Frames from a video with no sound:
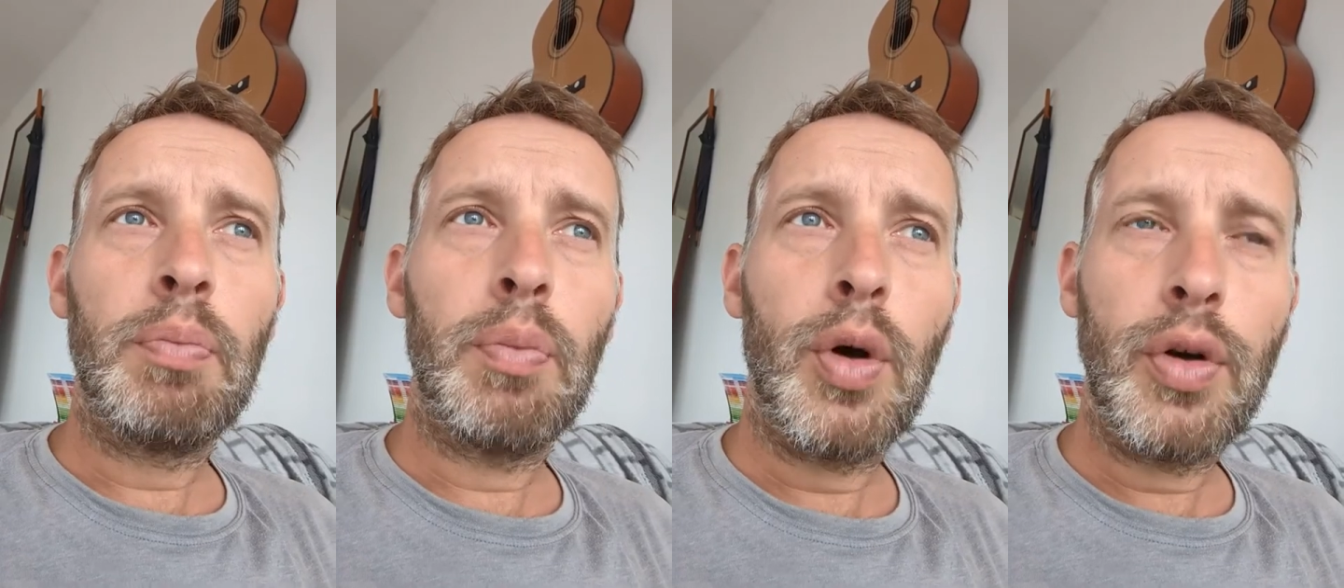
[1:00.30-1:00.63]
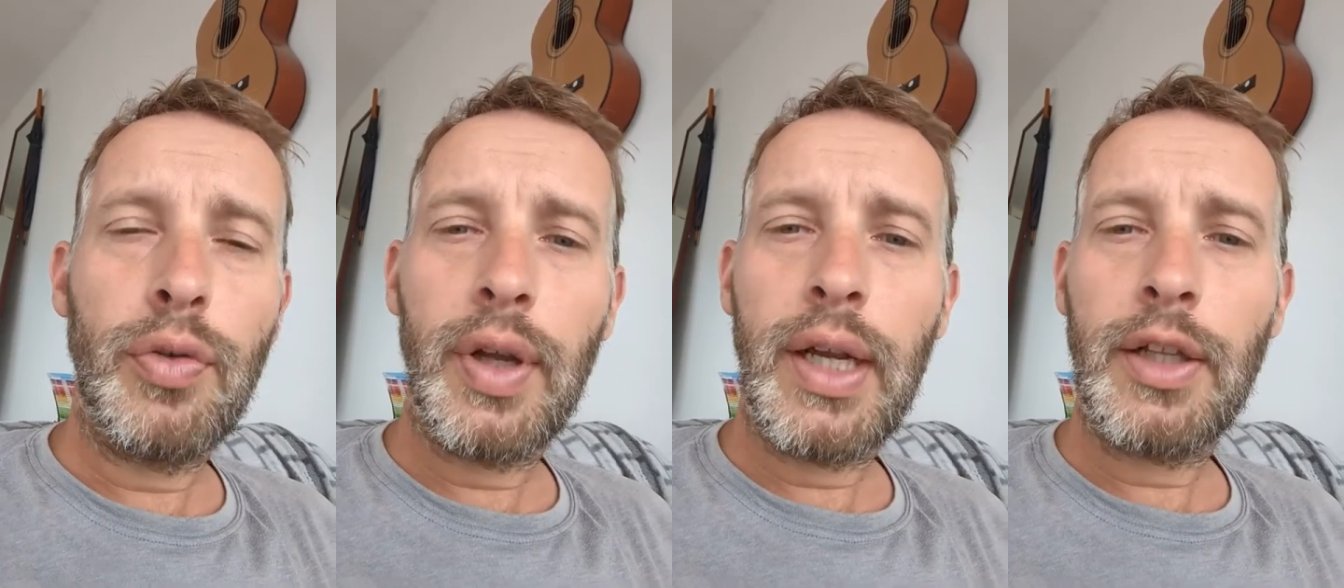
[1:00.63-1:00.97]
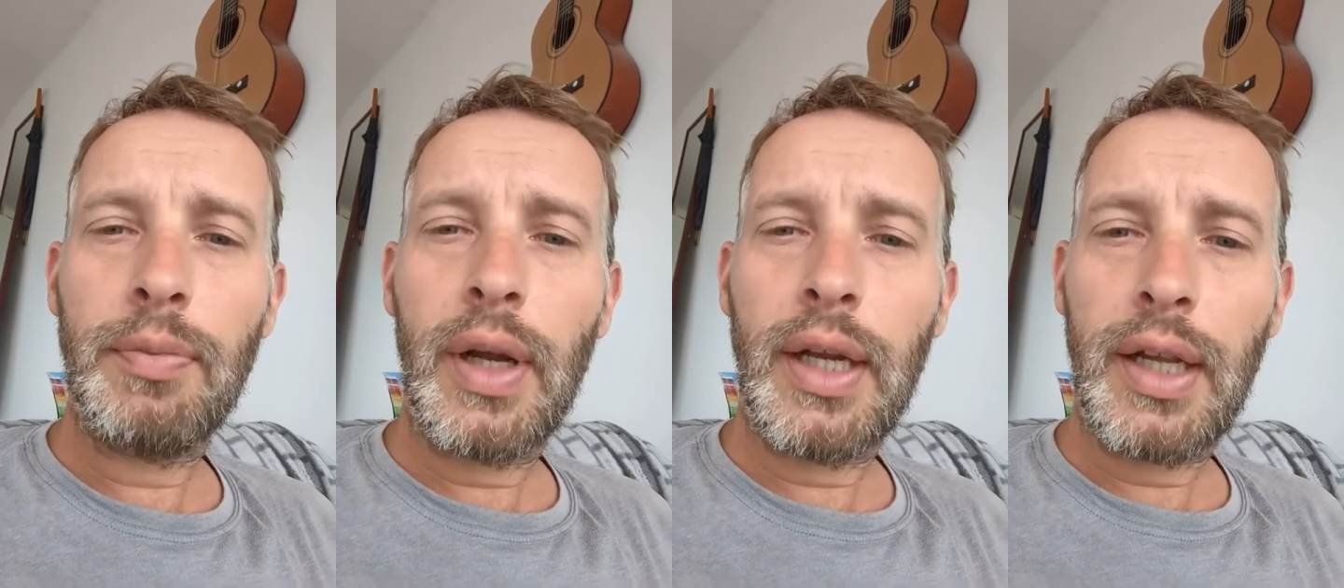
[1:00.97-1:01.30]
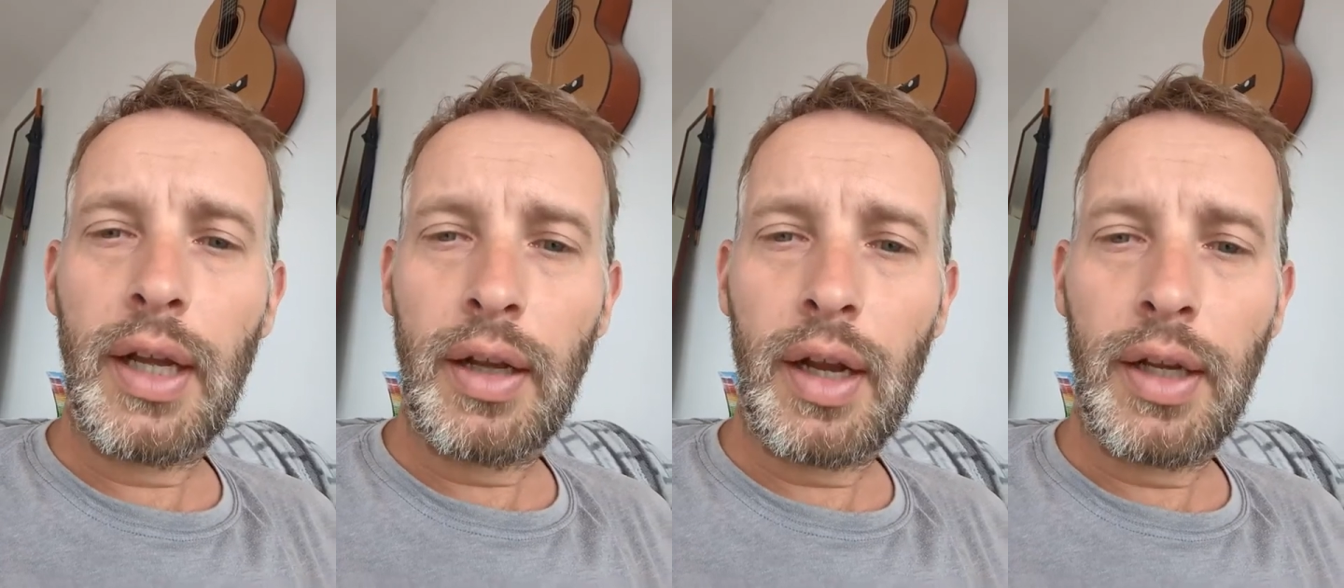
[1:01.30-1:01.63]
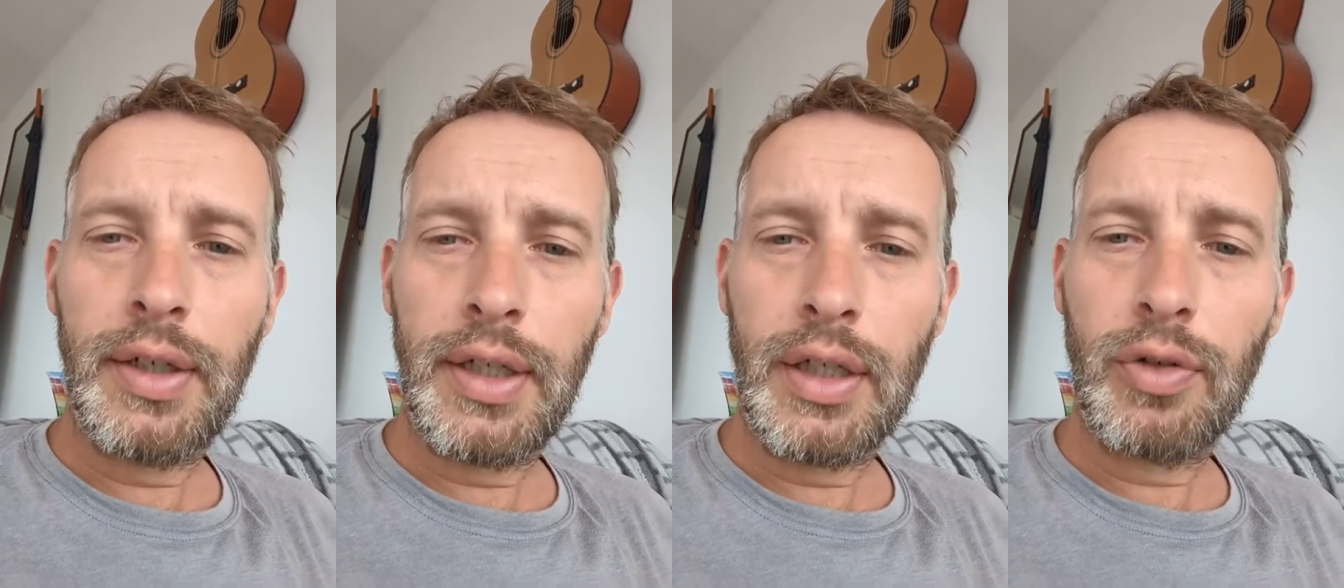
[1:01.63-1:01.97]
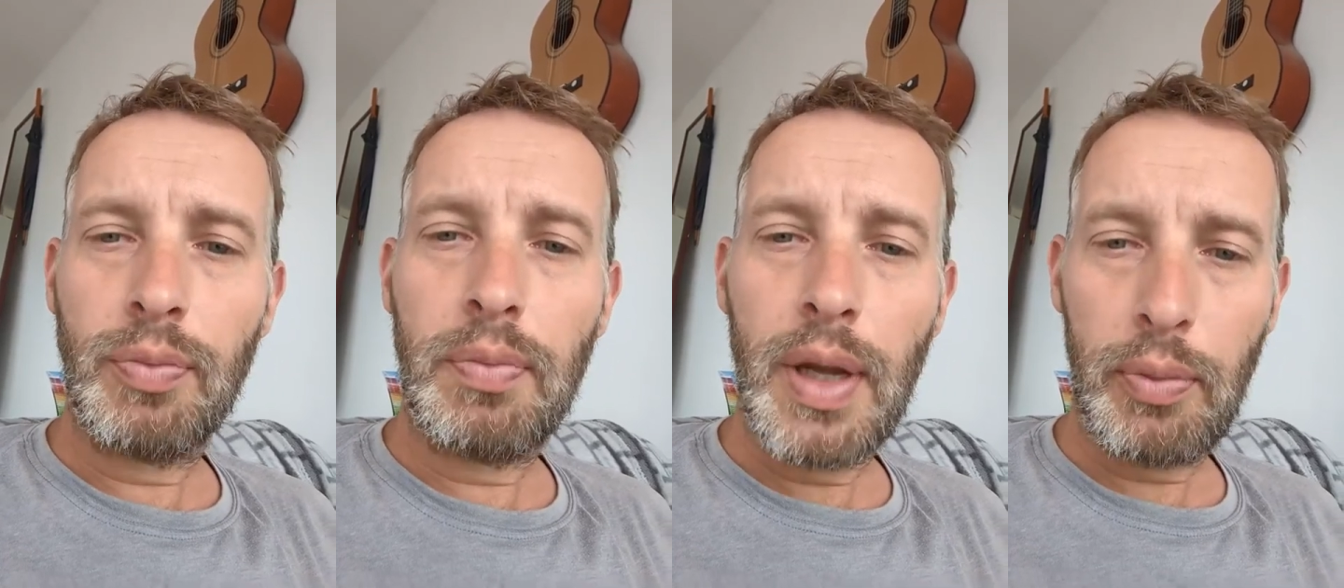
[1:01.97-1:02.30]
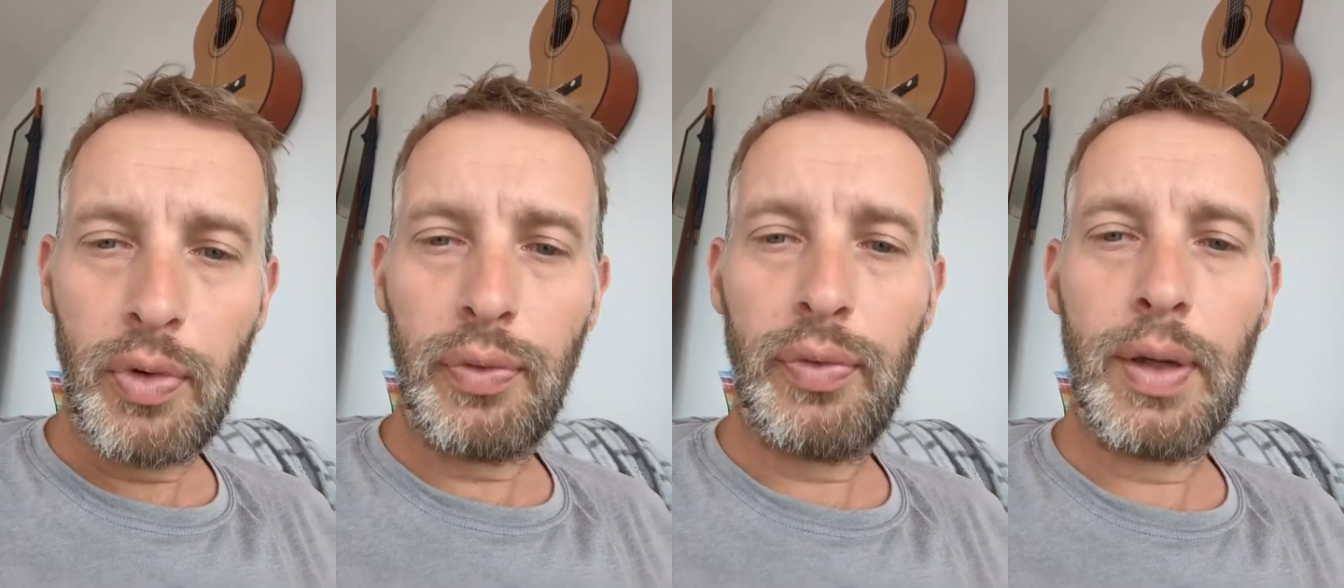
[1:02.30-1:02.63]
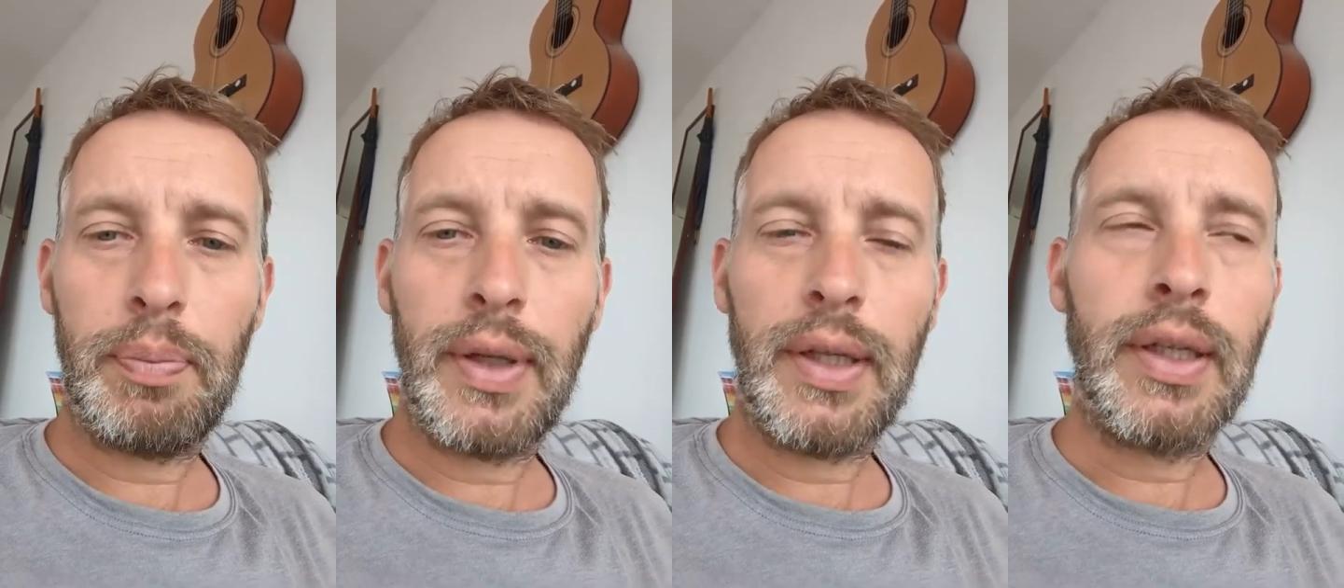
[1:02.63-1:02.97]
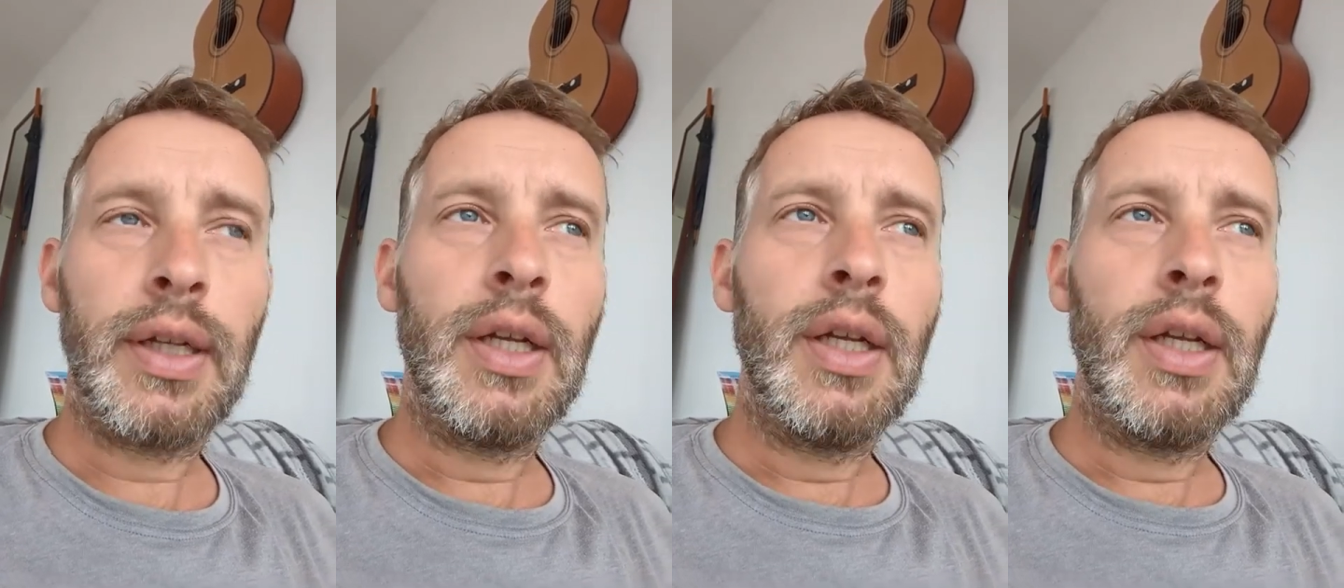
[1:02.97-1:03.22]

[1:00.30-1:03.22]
motivated by the idea of memory flipping.